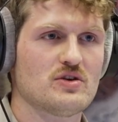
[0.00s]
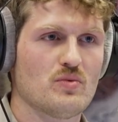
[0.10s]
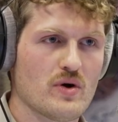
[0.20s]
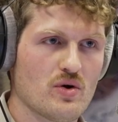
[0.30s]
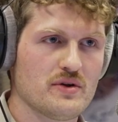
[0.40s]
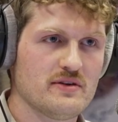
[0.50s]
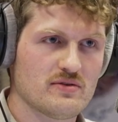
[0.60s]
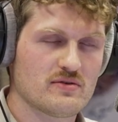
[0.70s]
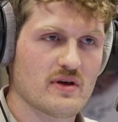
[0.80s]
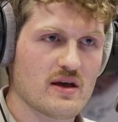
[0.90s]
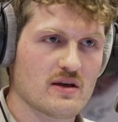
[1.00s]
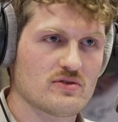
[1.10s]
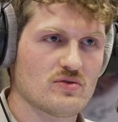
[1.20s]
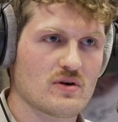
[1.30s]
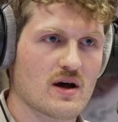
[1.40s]
You will need to take
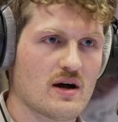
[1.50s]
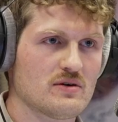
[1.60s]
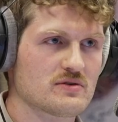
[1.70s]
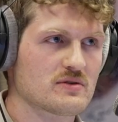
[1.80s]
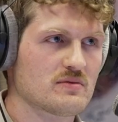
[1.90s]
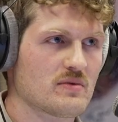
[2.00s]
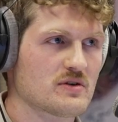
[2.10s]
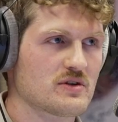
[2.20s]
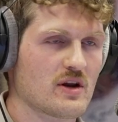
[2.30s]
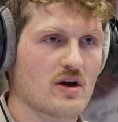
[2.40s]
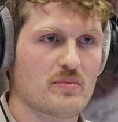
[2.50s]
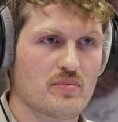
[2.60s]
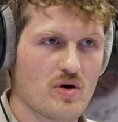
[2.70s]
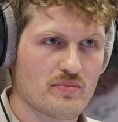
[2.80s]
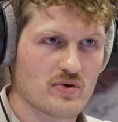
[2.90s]
into account setting up
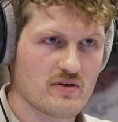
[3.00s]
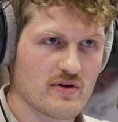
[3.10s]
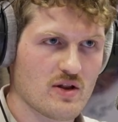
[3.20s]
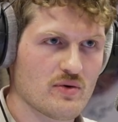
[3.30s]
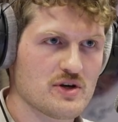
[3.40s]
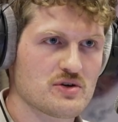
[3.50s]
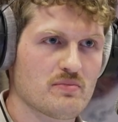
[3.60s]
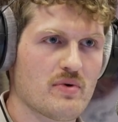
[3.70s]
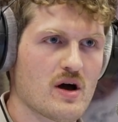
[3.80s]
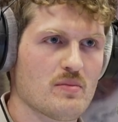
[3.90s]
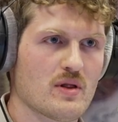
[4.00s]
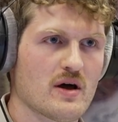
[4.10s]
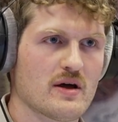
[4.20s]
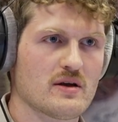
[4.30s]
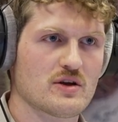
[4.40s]
proper evaluation pipeline,